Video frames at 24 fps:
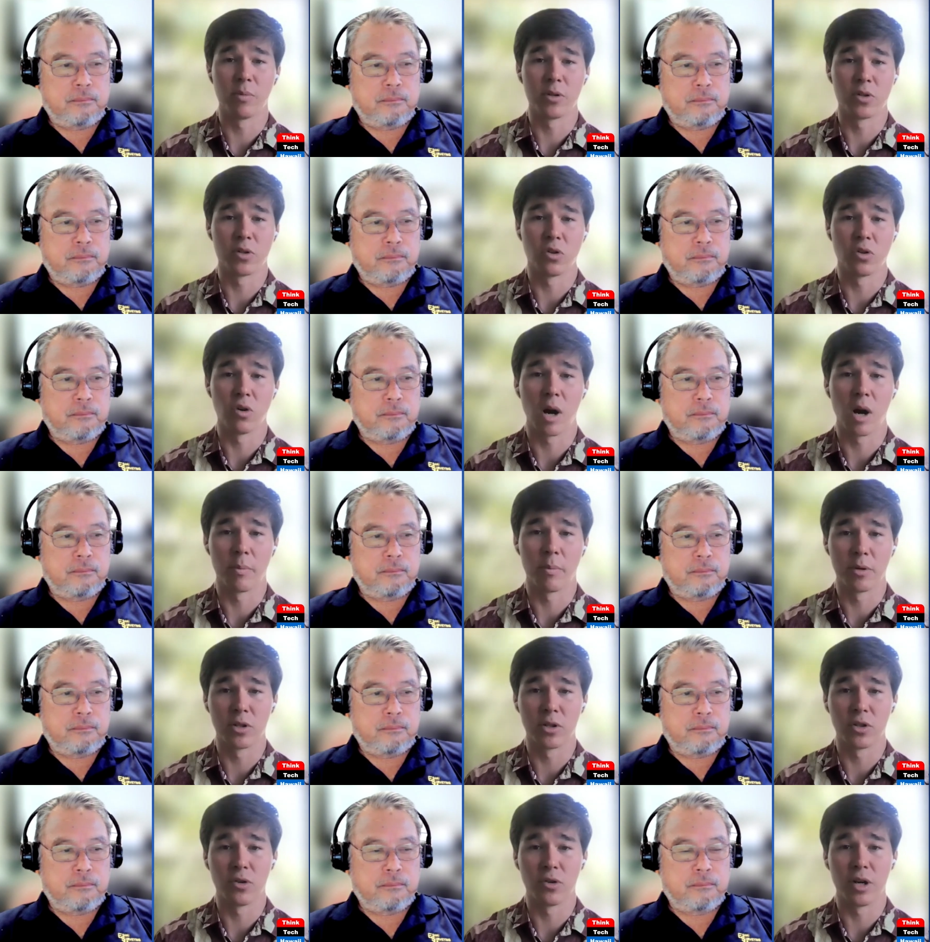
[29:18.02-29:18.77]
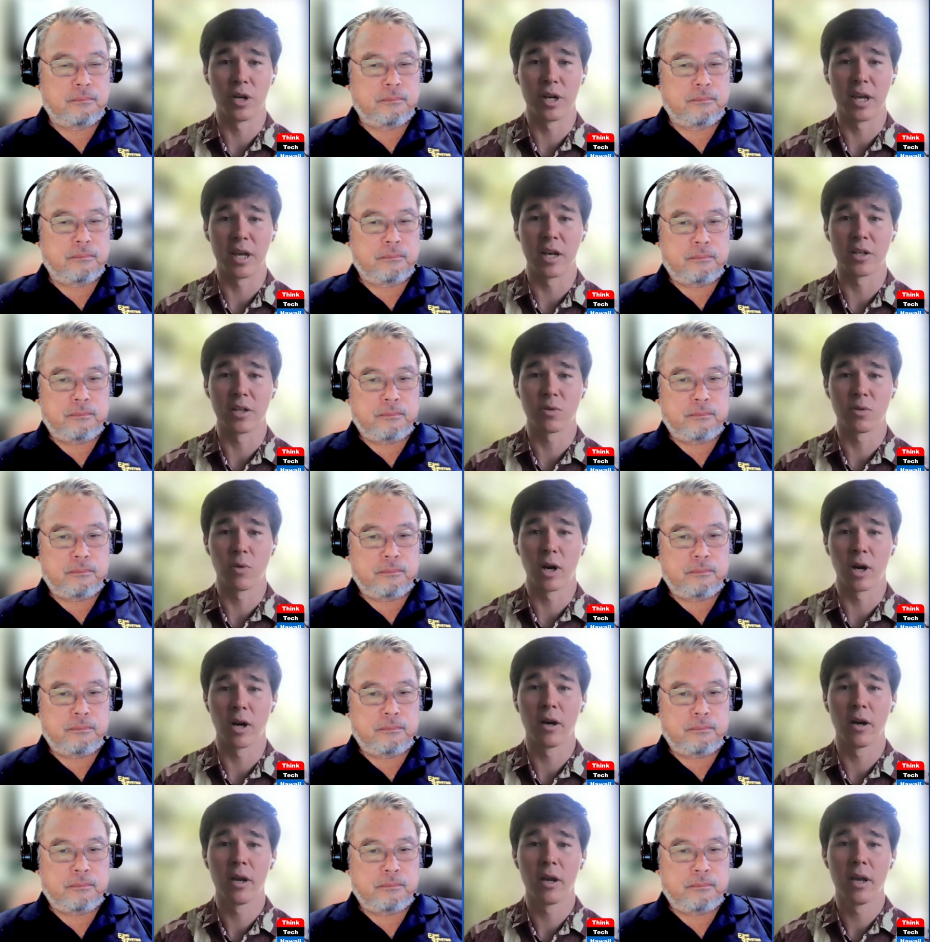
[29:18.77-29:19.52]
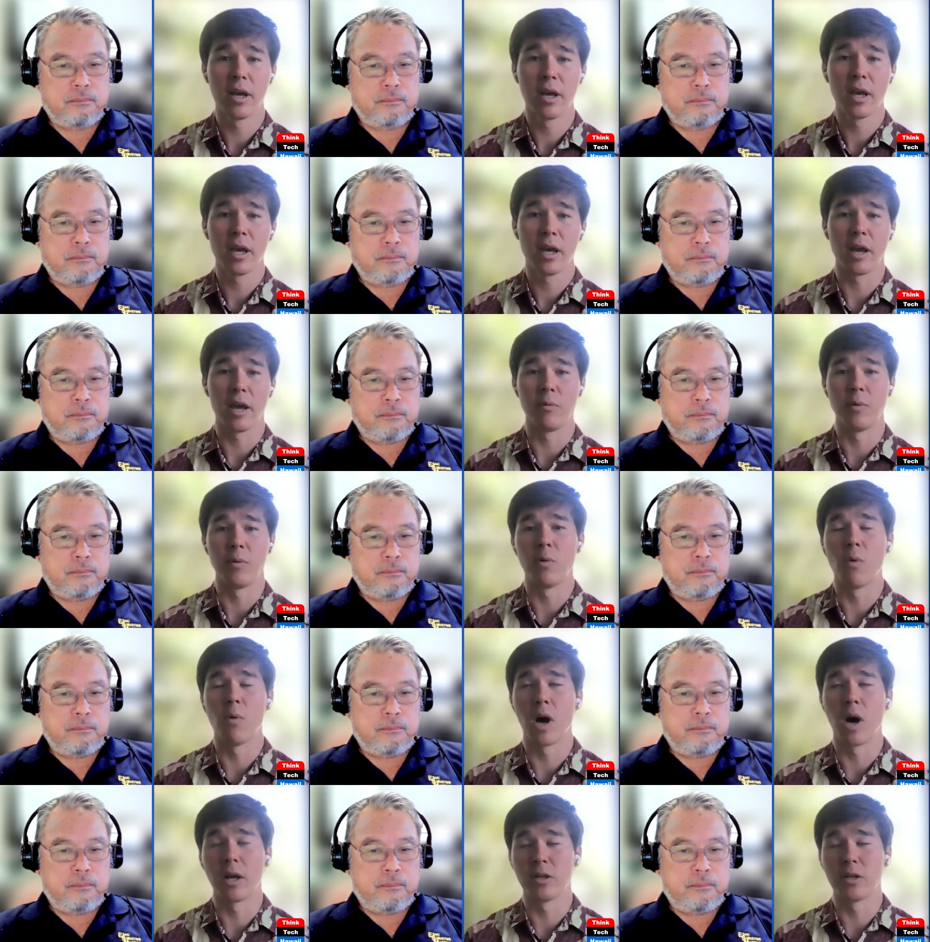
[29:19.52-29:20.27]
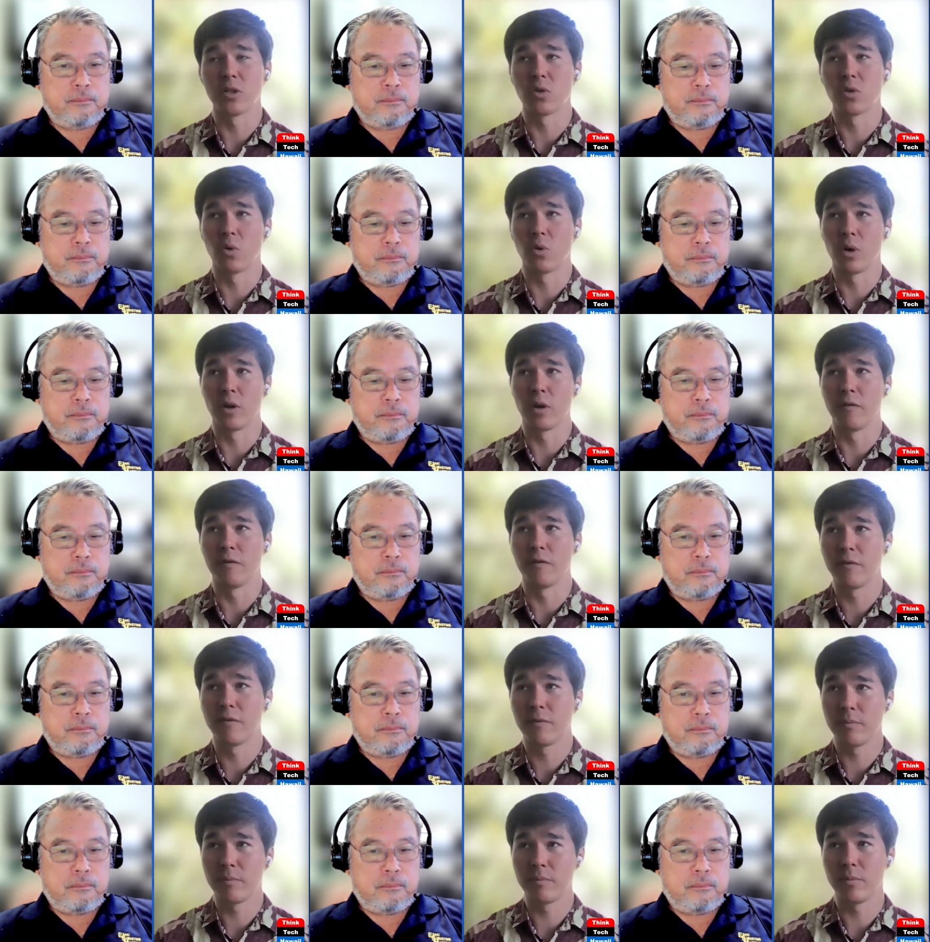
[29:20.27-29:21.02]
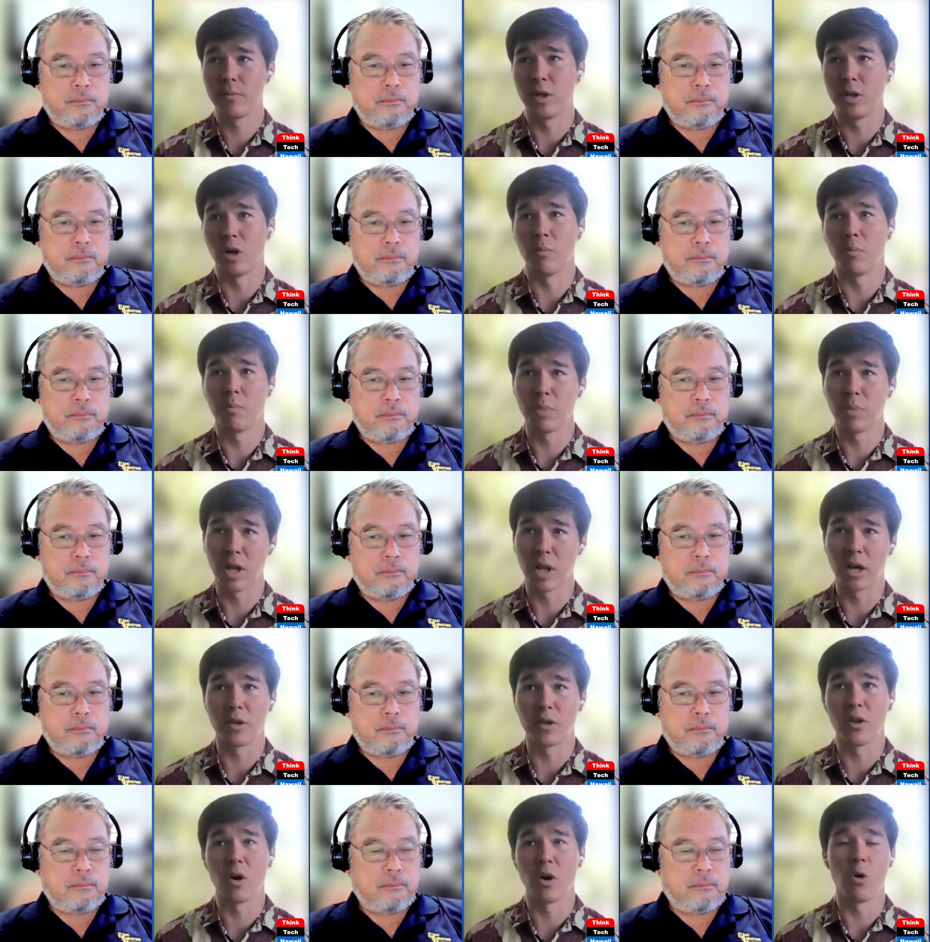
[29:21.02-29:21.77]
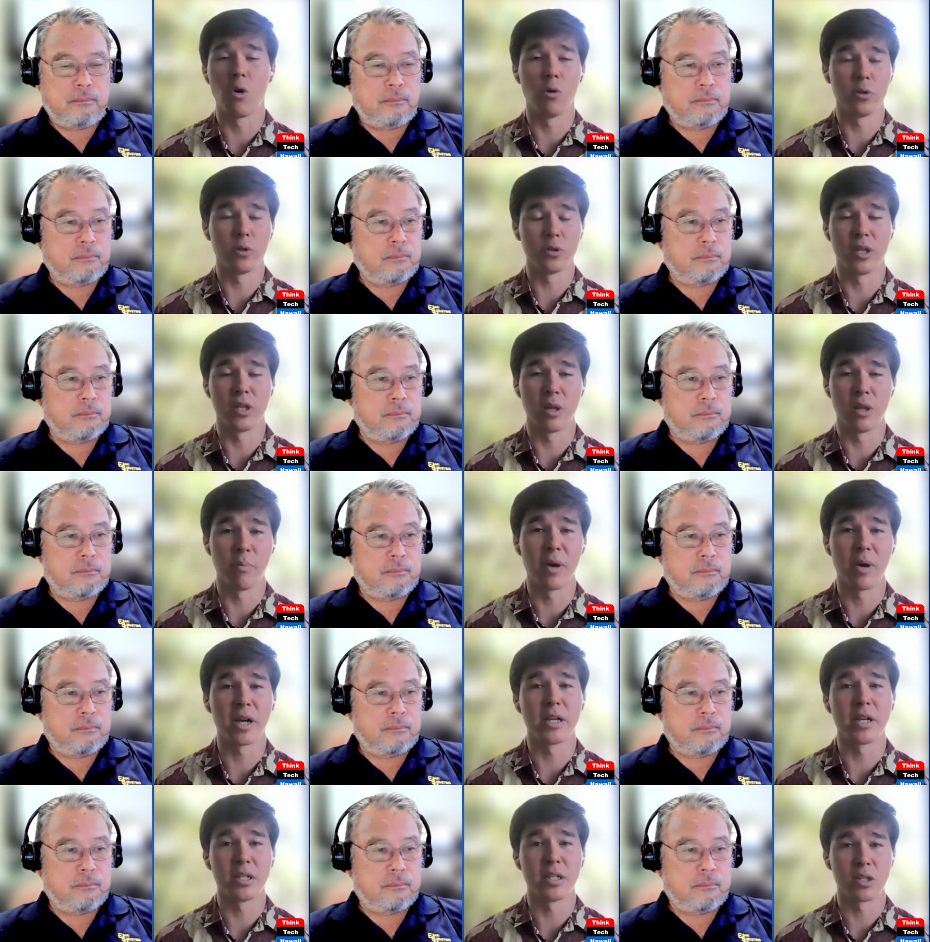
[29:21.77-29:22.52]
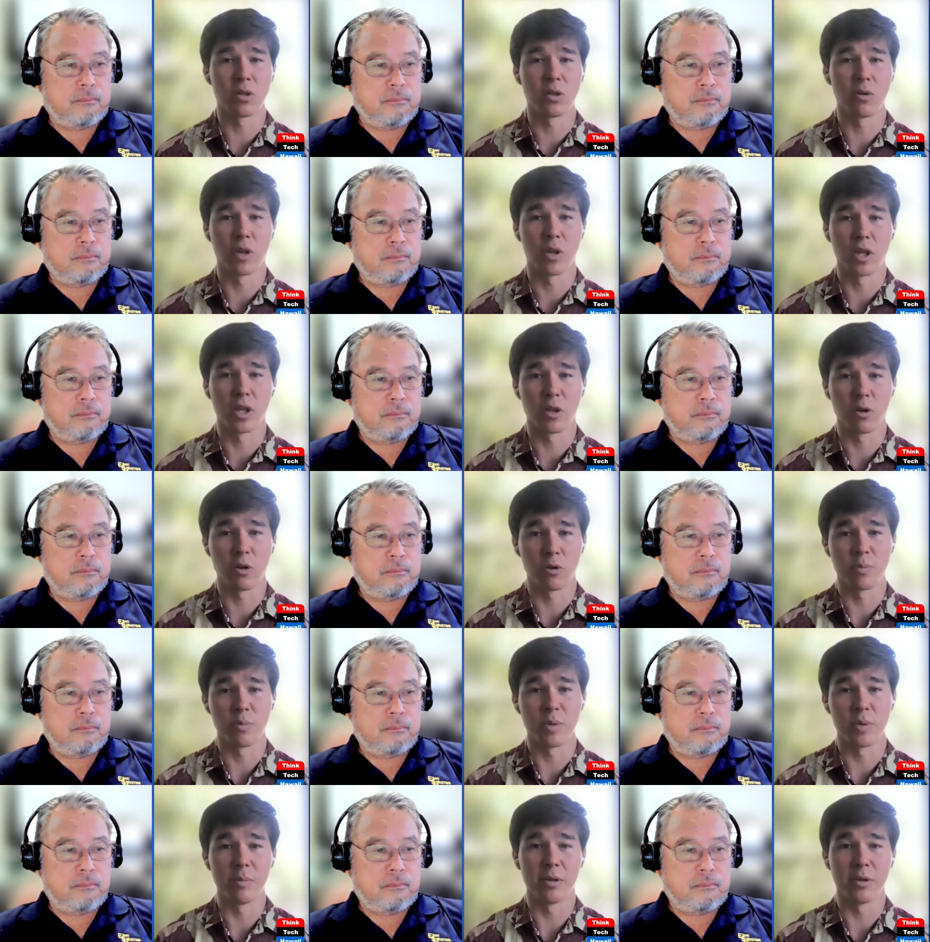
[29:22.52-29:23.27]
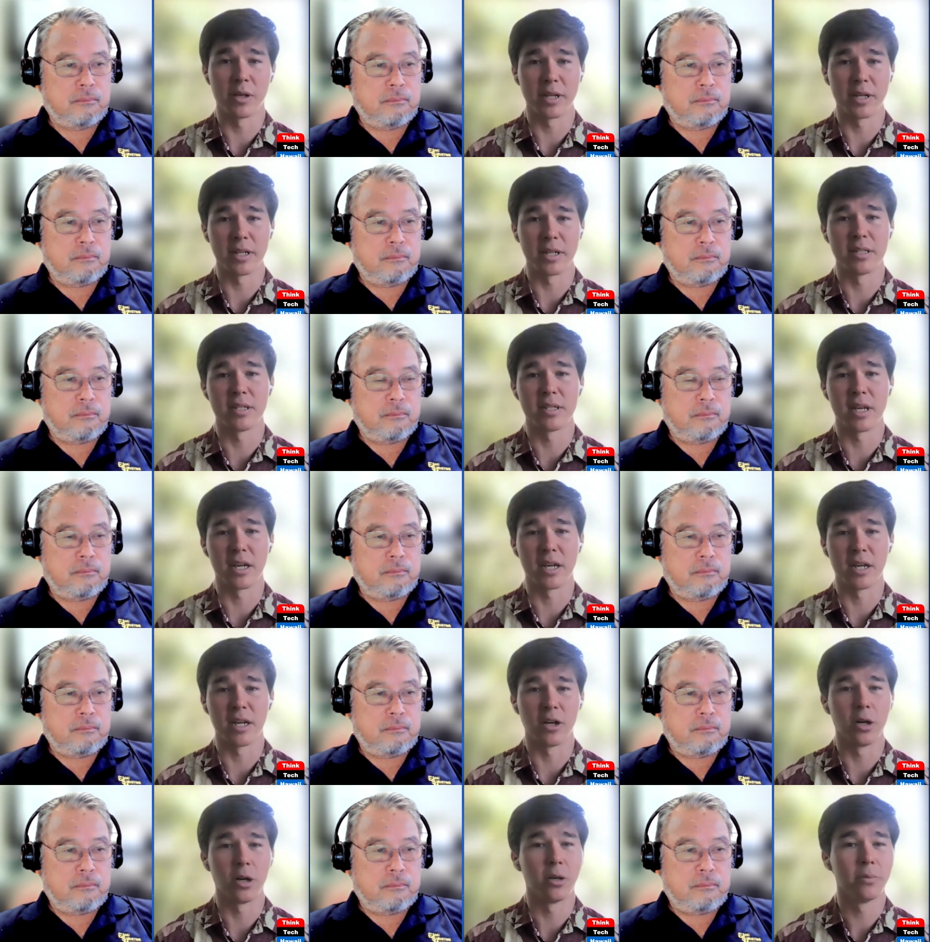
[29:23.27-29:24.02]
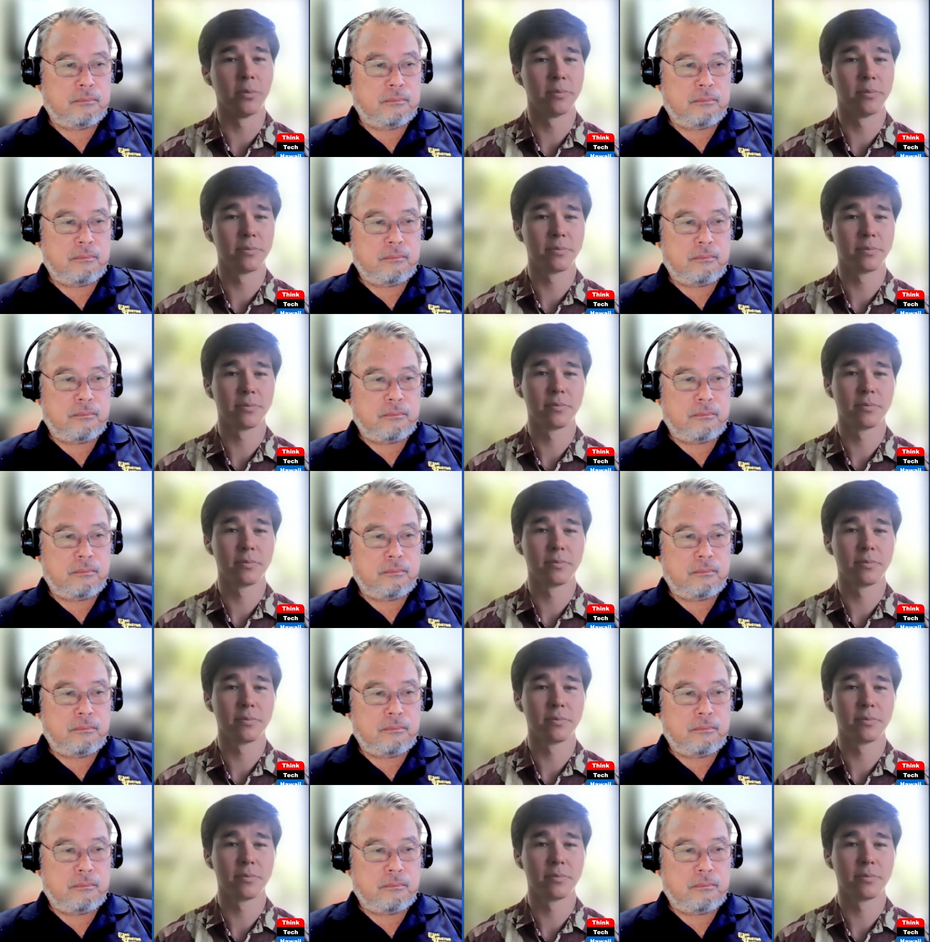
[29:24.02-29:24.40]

Speaker 1: to pursue opportunity elsewhere. And we want to sort of, you know, plug the holes in the bucket so that those people can stay here.